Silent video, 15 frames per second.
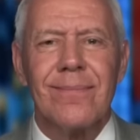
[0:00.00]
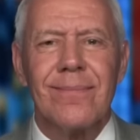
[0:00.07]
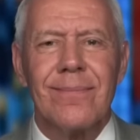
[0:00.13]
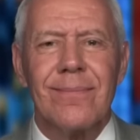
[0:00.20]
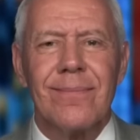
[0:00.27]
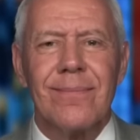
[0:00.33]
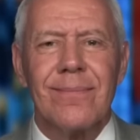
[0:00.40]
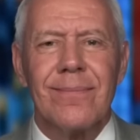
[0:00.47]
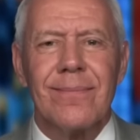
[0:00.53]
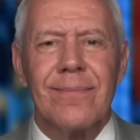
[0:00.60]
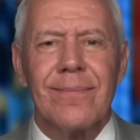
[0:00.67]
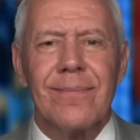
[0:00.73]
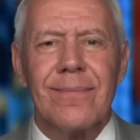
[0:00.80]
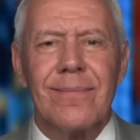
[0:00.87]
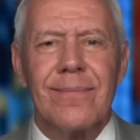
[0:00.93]

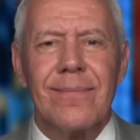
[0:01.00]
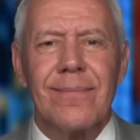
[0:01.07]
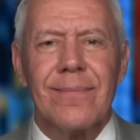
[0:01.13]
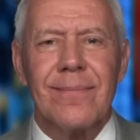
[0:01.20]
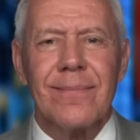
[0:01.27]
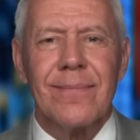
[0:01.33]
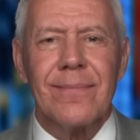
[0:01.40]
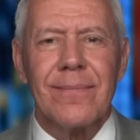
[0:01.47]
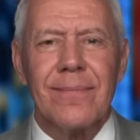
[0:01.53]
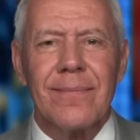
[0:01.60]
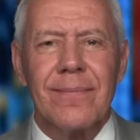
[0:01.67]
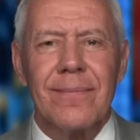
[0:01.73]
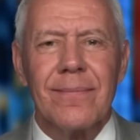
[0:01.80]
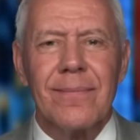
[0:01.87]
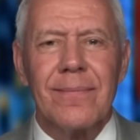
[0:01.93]

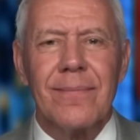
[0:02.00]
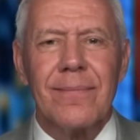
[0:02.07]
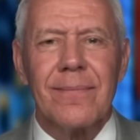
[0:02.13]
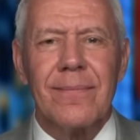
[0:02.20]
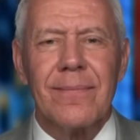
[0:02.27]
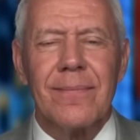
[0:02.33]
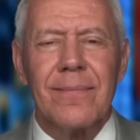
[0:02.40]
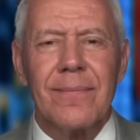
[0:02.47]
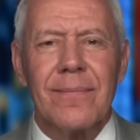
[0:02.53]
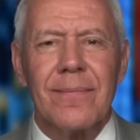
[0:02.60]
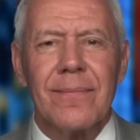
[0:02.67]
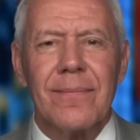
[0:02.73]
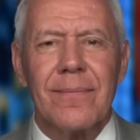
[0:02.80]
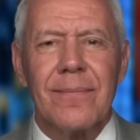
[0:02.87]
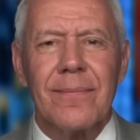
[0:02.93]

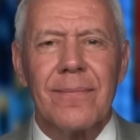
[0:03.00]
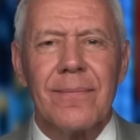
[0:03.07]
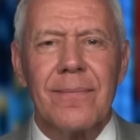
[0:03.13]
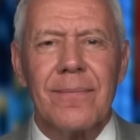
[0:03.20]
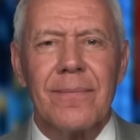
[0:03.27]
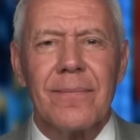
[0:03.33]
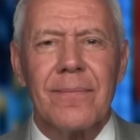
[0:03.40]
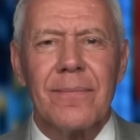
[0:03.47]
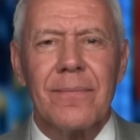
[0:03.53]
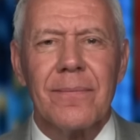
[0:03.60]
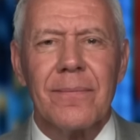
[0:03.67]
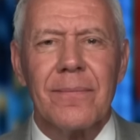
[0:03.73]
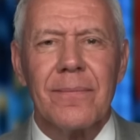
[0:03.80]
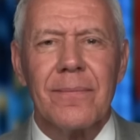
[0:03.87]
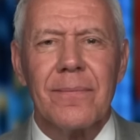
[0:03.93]

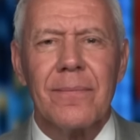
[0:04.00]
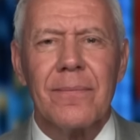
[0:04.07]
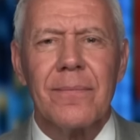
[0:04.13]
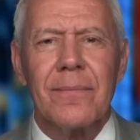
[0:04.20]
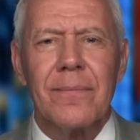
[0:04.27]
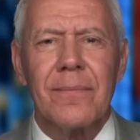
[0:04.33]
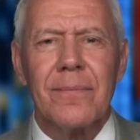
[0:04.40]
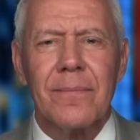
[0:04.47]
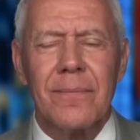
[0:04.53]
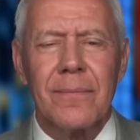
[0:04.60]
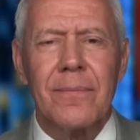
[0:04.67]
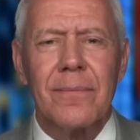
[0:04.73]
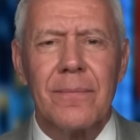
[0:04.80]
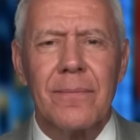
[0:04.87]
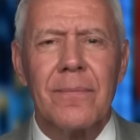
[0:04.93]

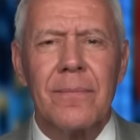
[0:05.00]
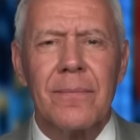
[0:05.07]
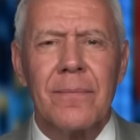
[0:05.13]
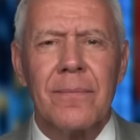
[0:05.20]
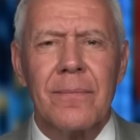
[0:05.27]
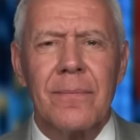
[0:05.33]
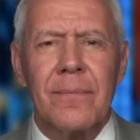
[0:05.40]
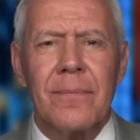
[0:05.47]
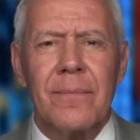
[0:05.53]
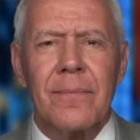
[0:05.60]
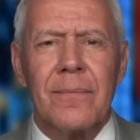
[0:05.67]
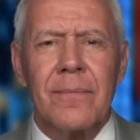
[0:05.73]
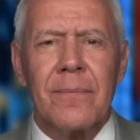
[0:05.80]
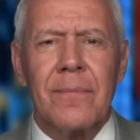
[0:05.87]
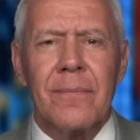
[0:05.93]

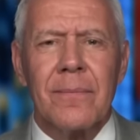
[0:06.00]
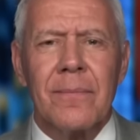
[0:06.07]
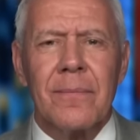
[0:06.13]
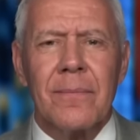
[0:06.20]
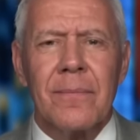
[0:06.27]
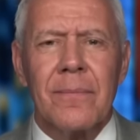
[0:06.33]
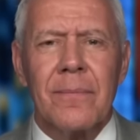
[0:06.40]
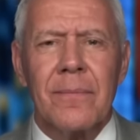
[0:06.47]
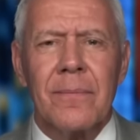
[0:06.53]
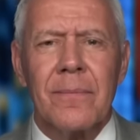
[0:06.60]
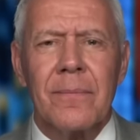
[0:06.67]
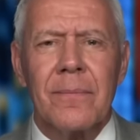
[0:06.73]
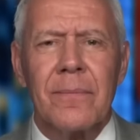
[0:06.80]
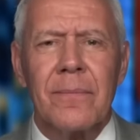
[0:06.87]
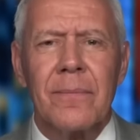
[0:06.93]

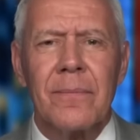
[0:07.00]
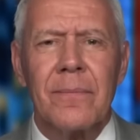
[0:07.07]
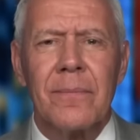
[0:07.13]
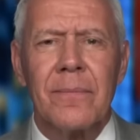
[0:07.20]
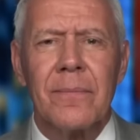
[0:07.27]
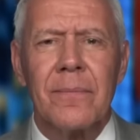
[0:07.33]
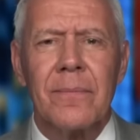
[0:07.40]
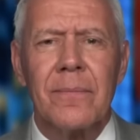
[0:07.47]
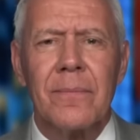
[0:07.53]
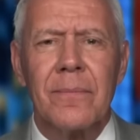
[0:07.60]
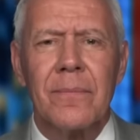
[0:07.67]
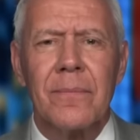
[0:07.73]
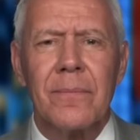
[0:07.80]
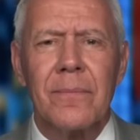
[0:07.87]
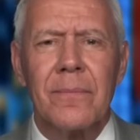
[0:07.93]
(not speaking)